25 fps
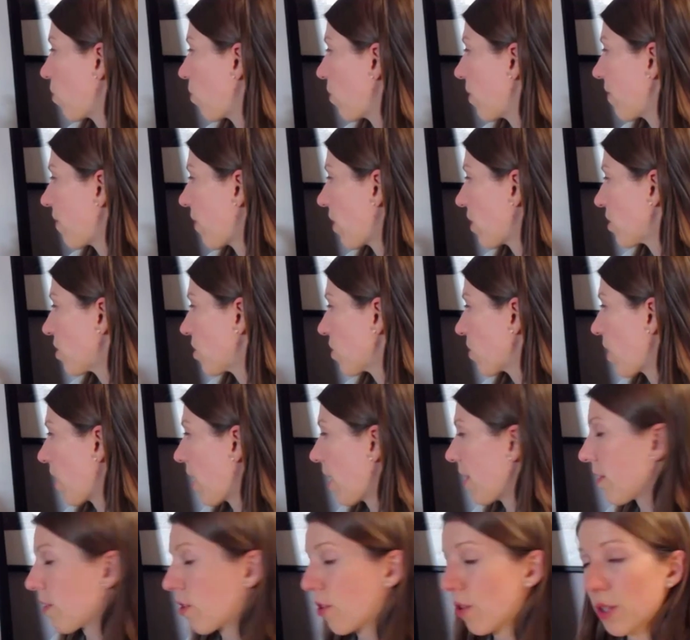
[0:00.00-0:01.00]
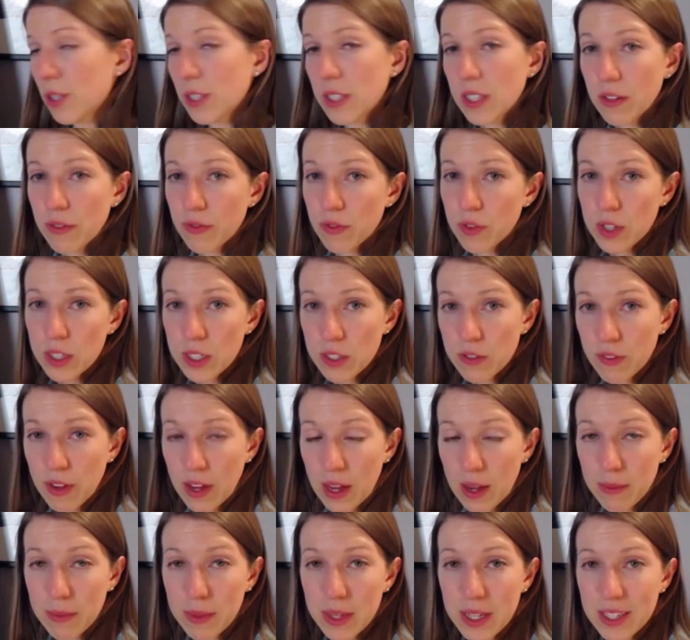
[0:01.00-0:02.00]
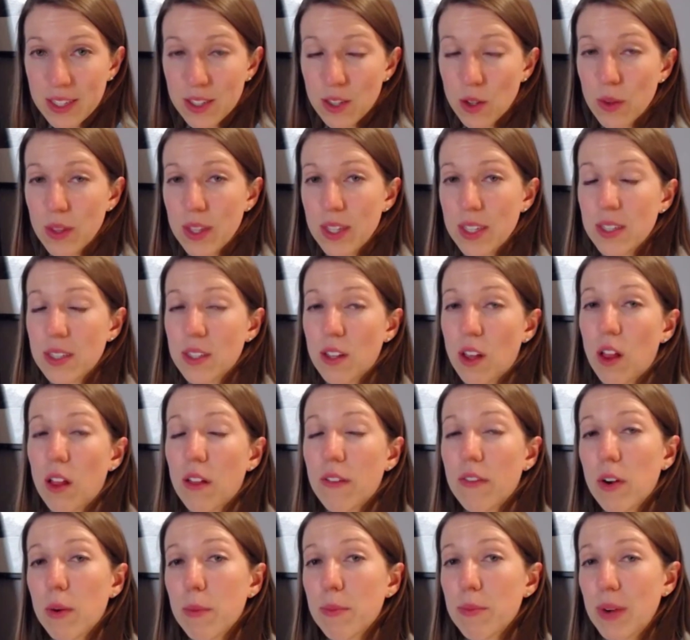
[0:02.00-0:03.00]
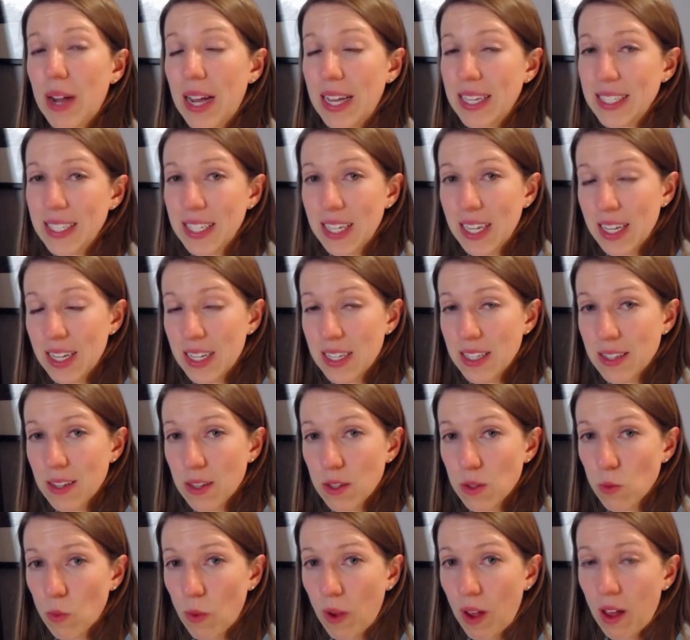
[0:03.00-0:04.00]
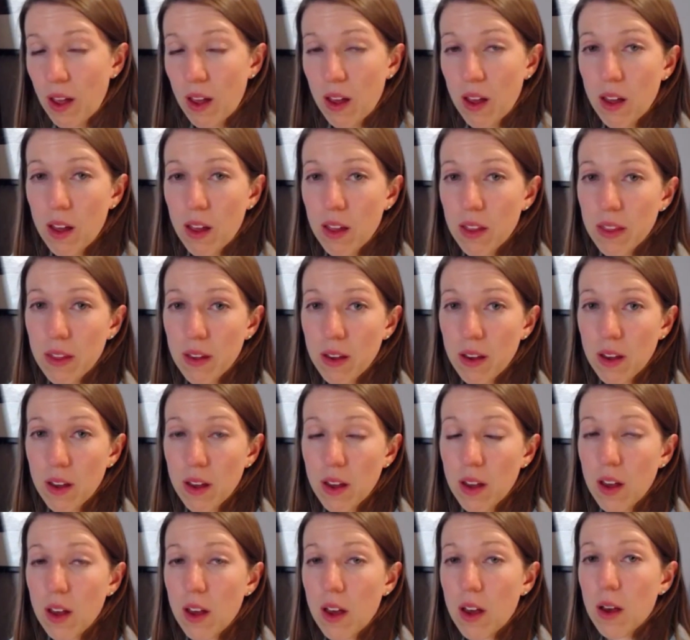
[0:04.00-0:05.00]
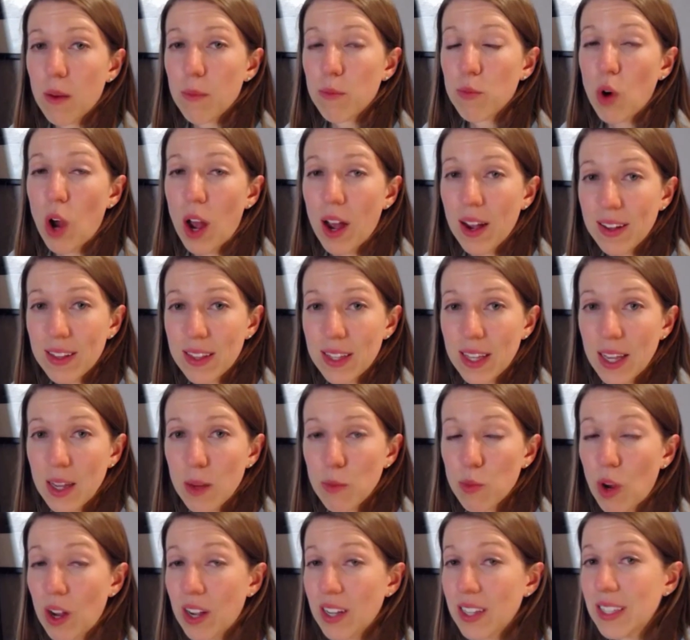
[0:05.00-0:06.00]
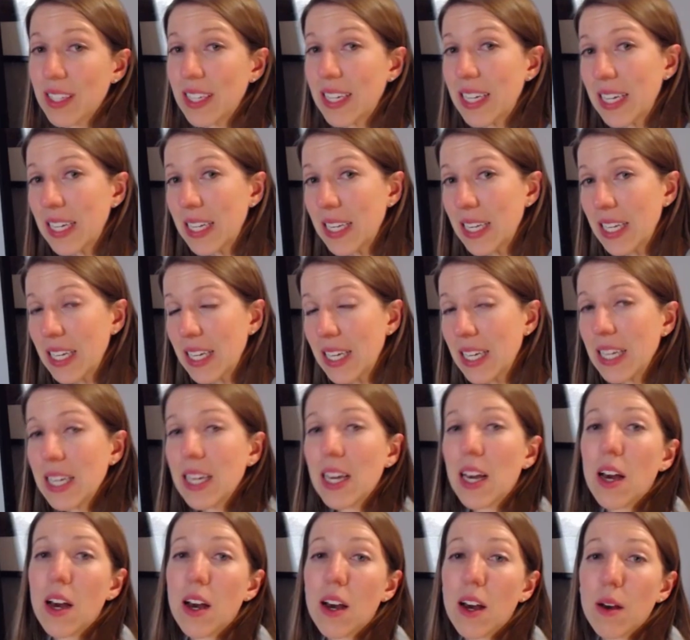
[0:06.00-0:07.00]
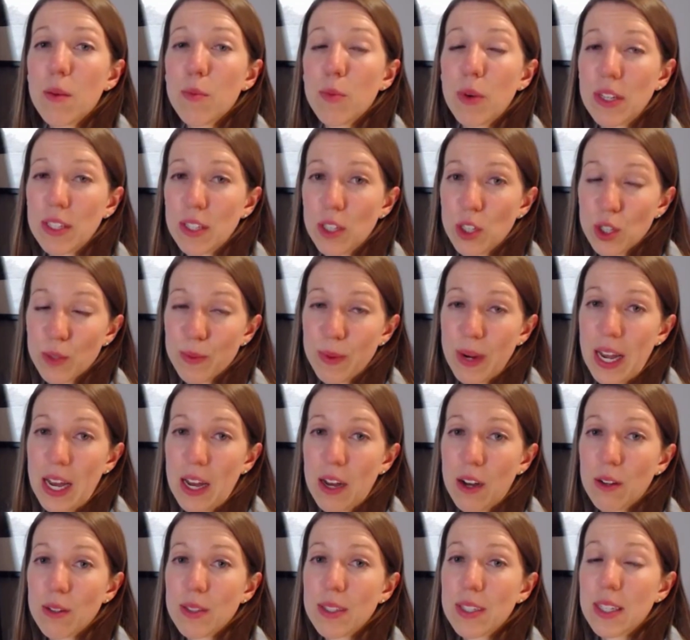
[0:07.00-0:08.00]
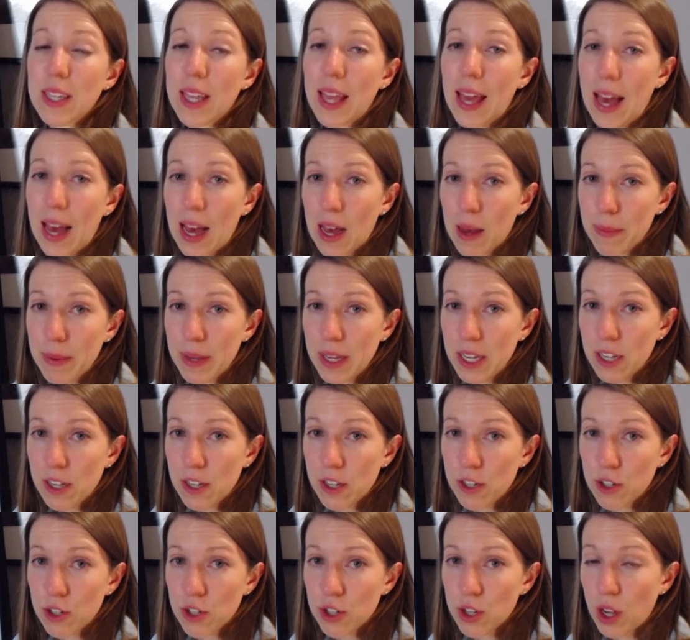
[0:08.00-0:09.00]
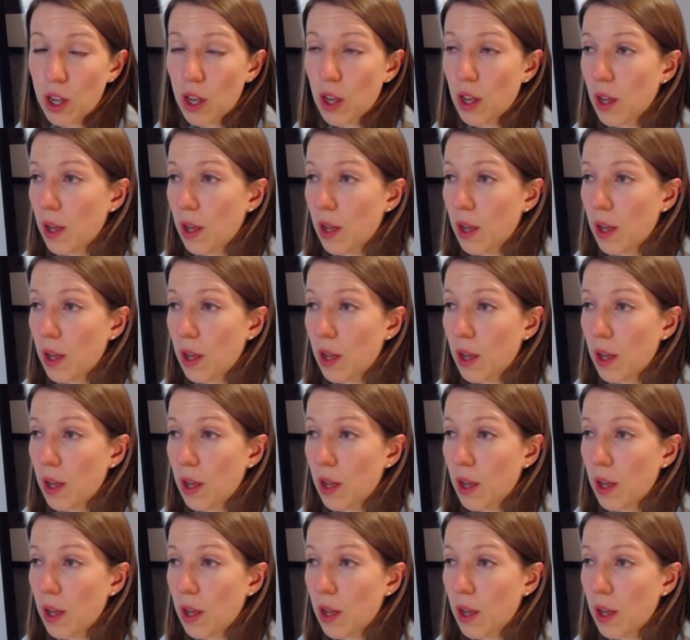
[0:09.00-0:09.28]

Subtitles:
We've also got the cruciferous family, so this is all of our brassicas as well, the broccoli, broccolini, Brussels sprouts, cabbage,